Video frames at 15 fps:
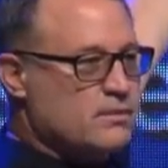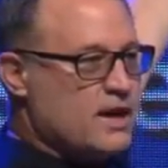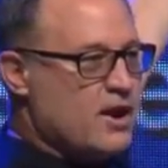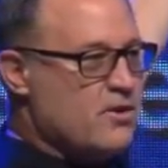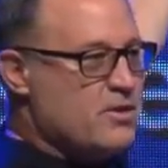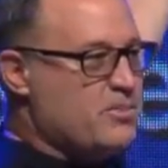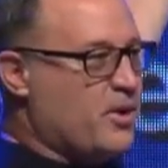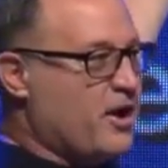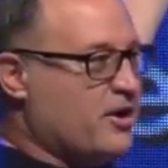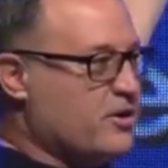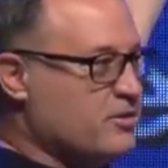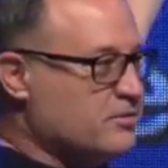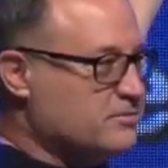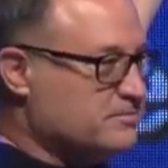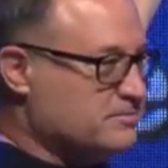Harry
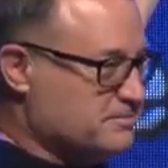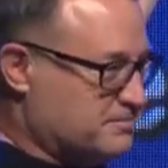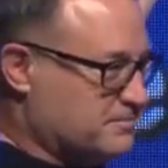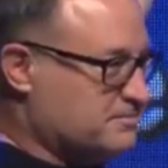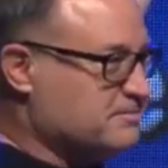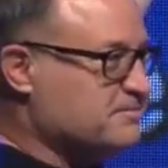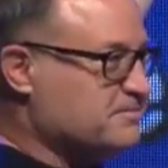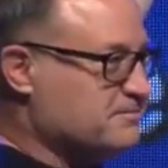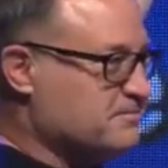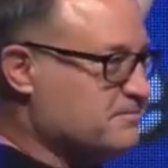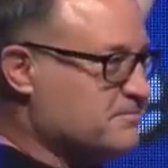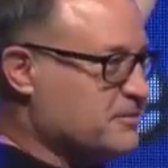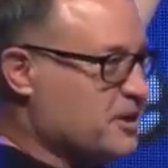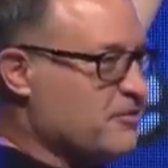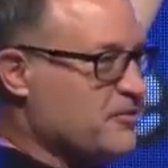Potter?
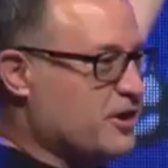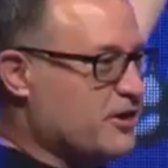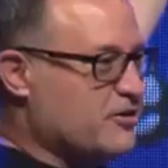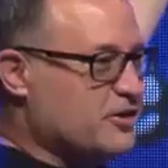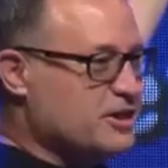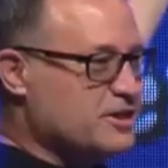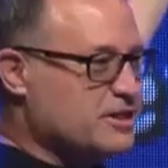Living under the